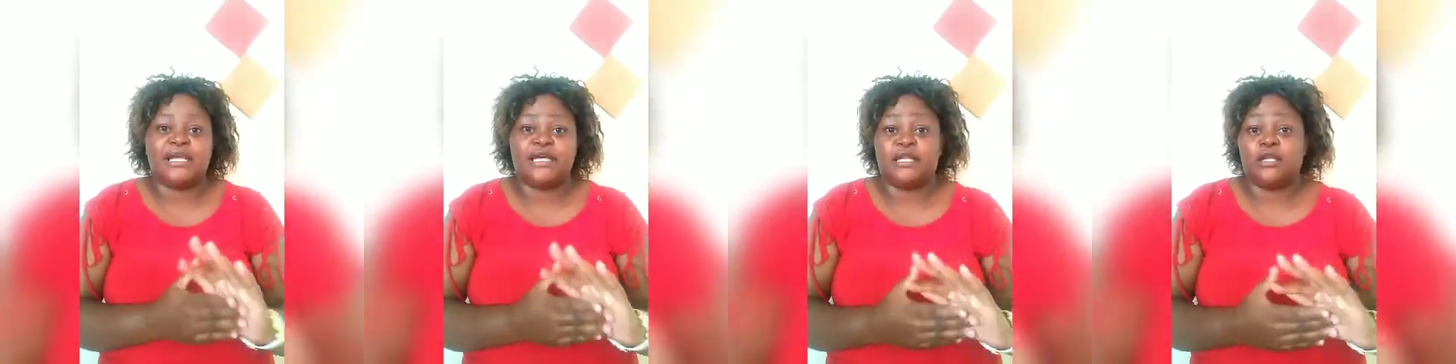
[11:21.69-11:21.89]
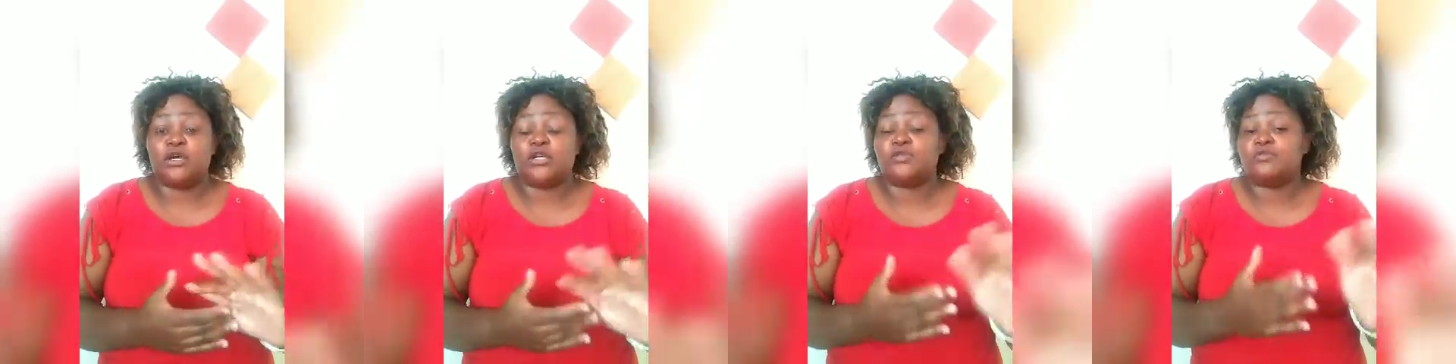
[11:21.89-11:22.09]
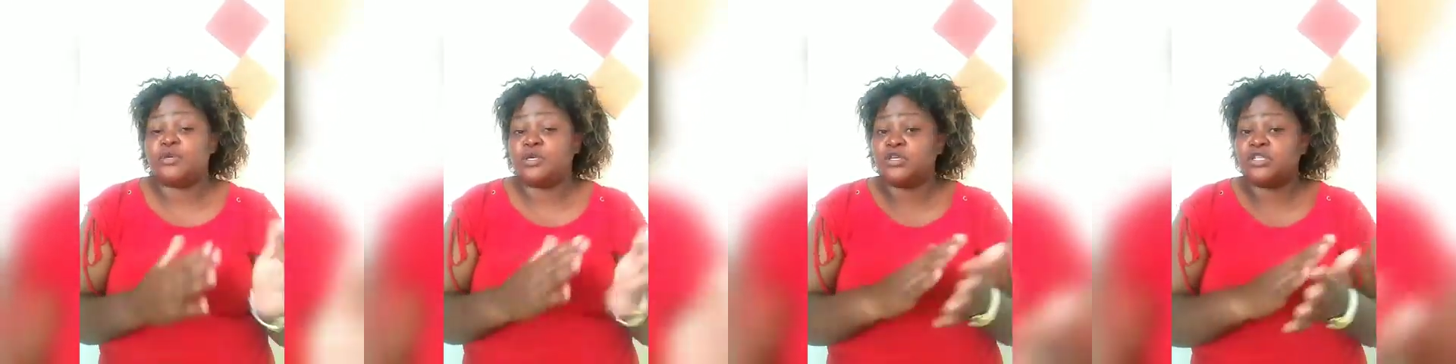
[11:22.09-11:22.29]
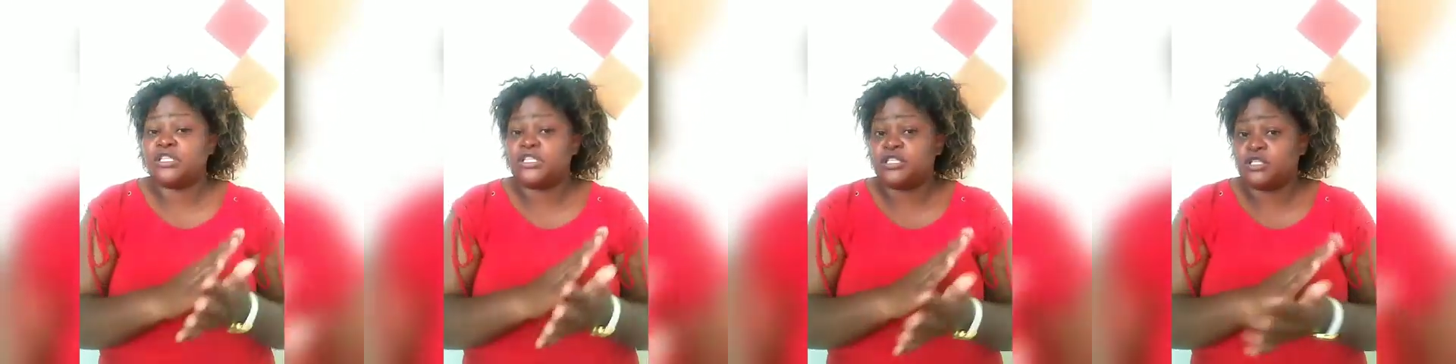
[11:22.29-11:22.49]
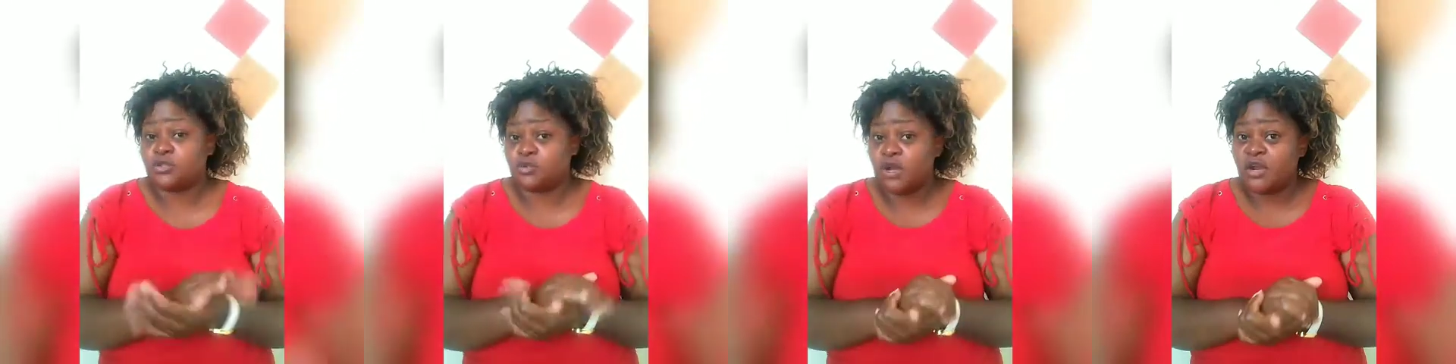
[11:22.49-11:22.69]
a lot because
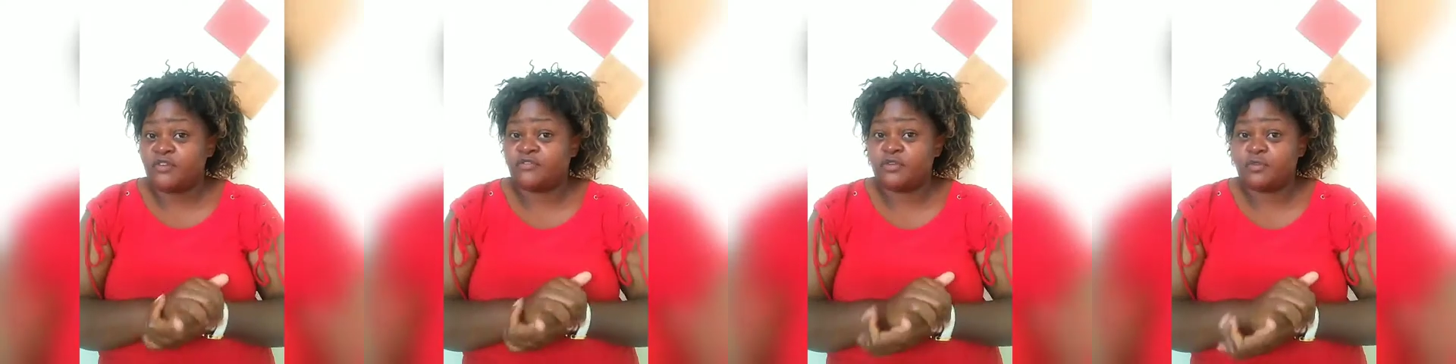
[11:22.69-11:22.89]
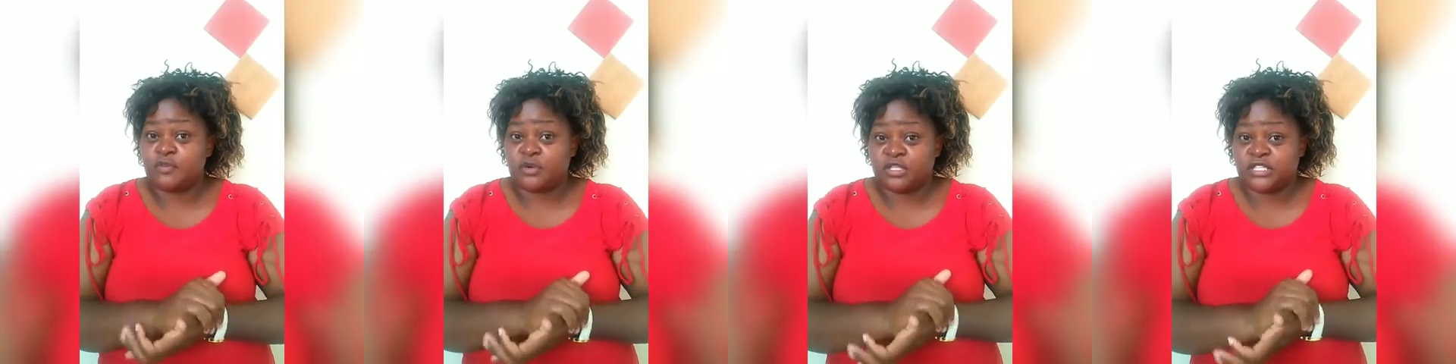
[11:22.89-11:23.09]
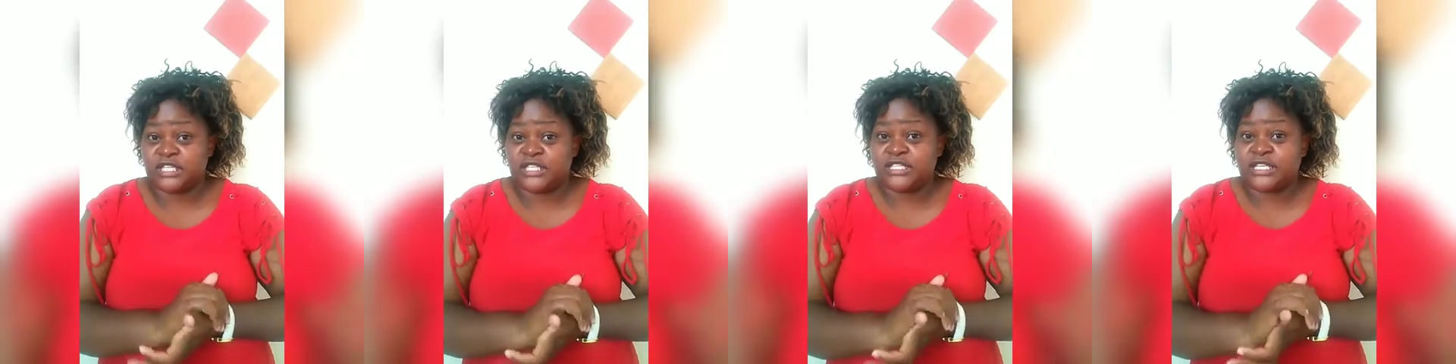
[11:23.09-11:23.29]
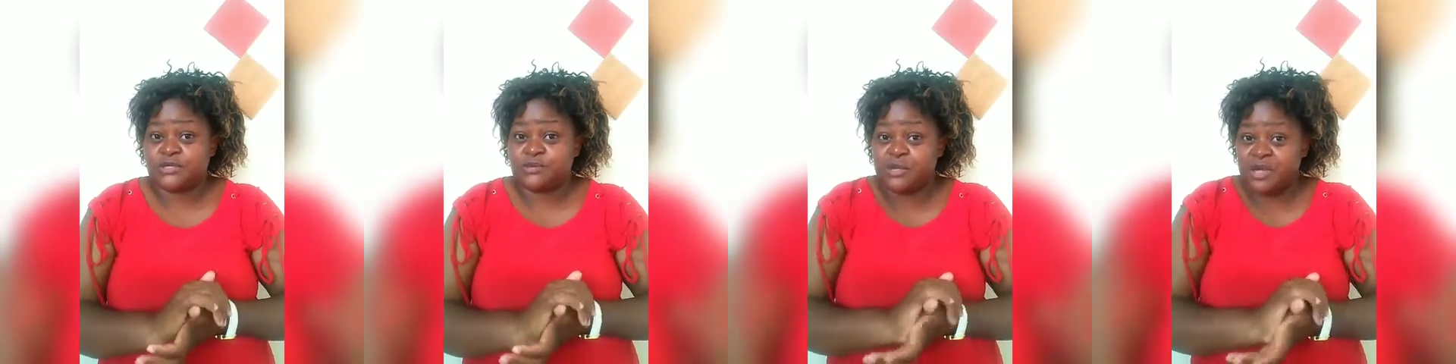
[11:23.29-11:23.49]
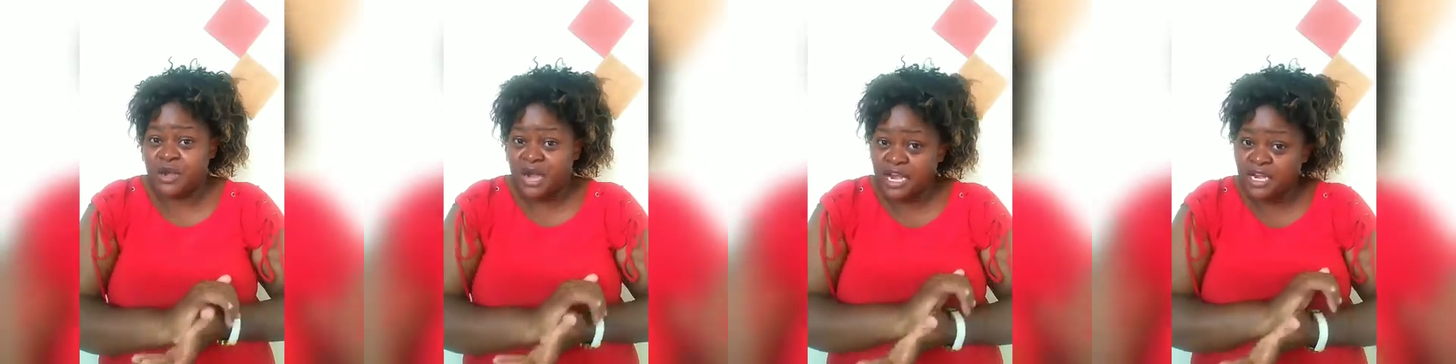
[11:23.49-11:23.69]
it is one of the projects that
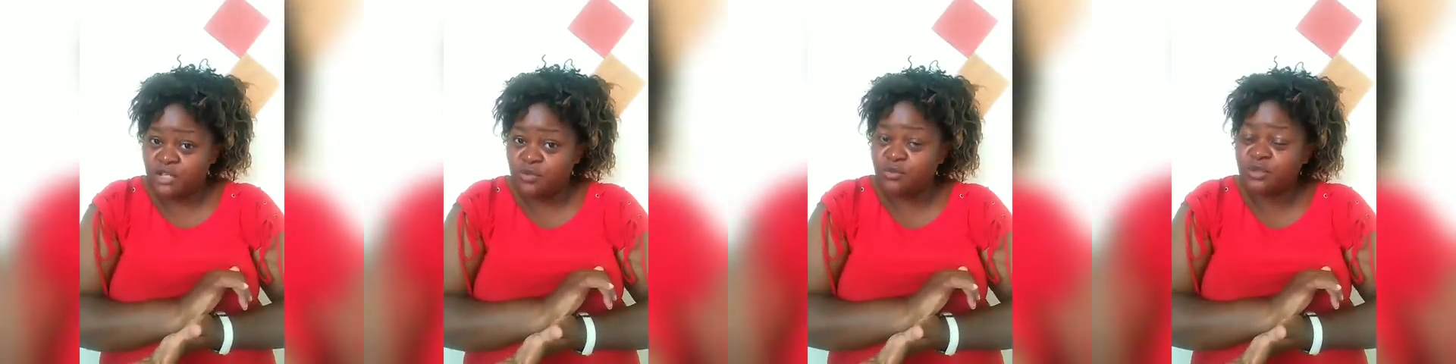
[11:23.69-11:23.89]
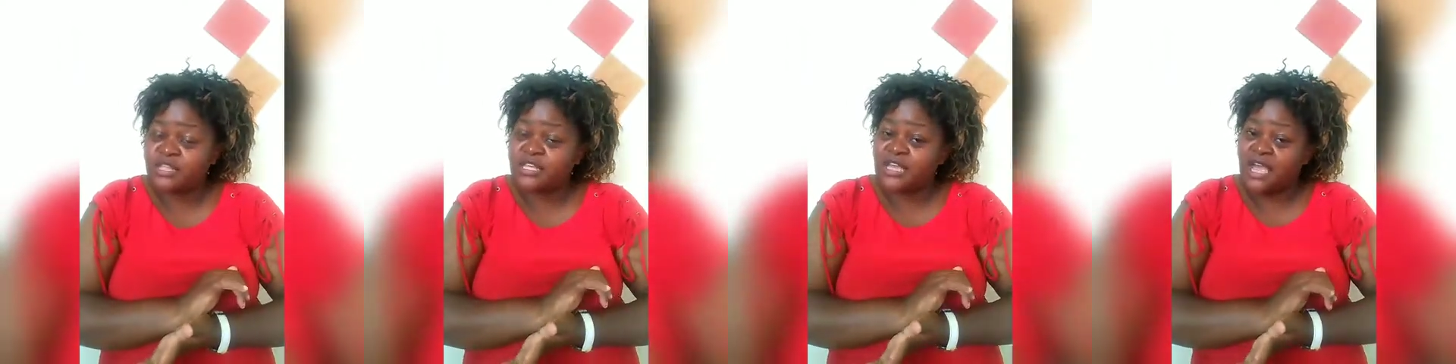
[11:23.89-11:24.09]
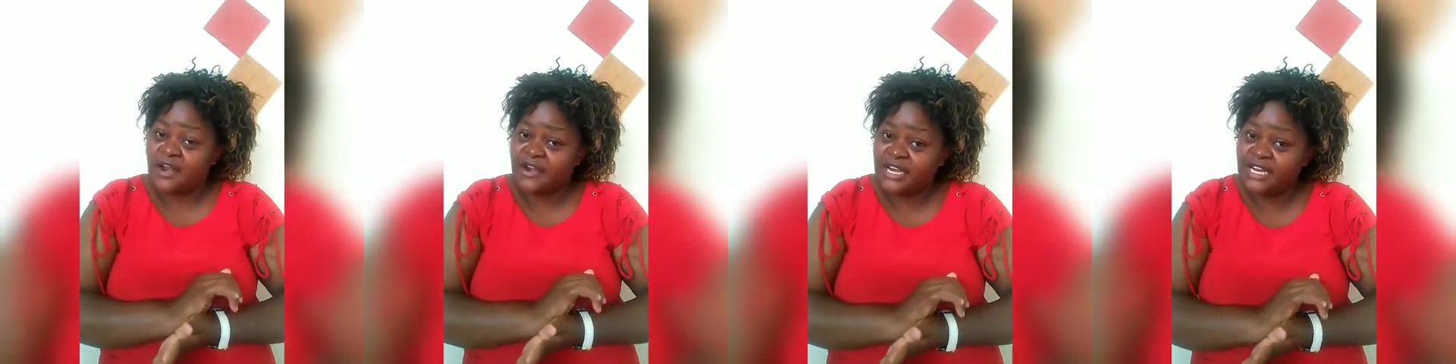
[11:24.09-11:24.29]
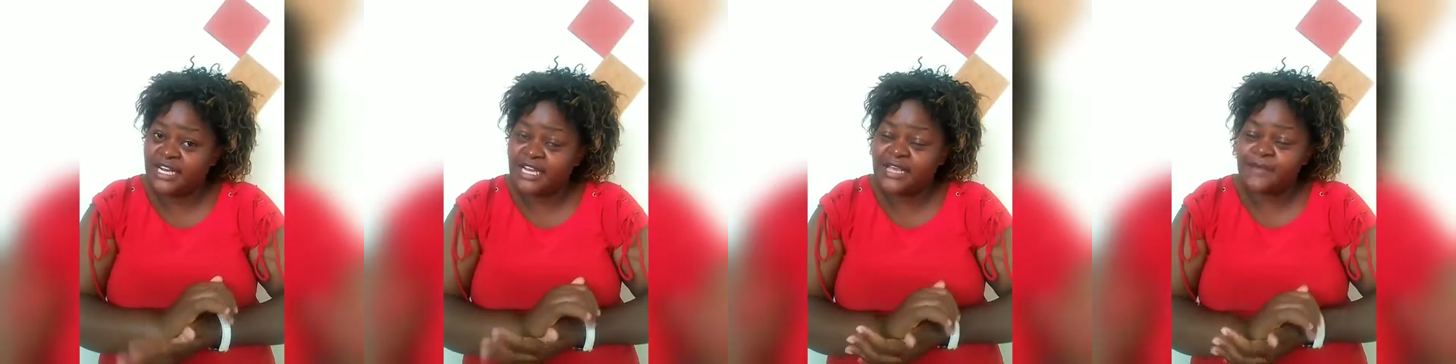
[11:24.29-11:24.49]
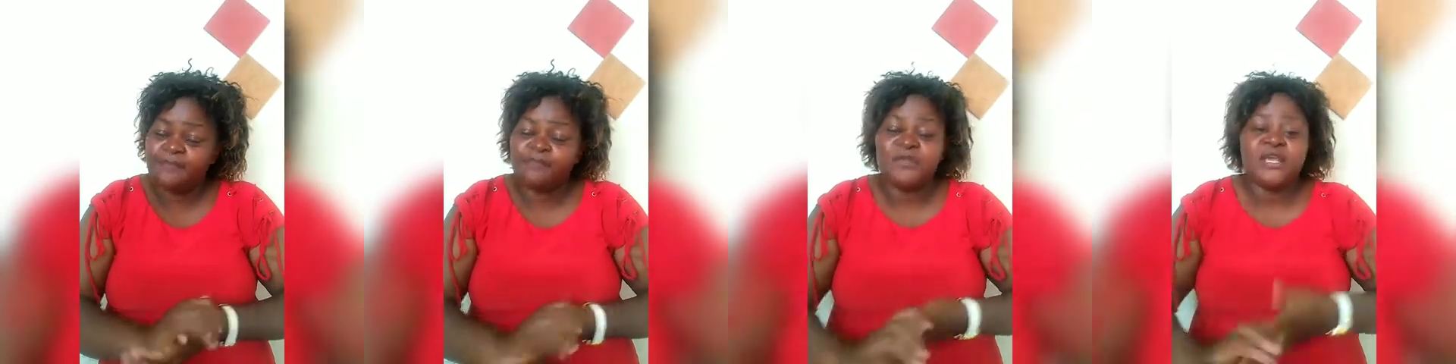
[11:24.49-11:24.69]
we are running with currently,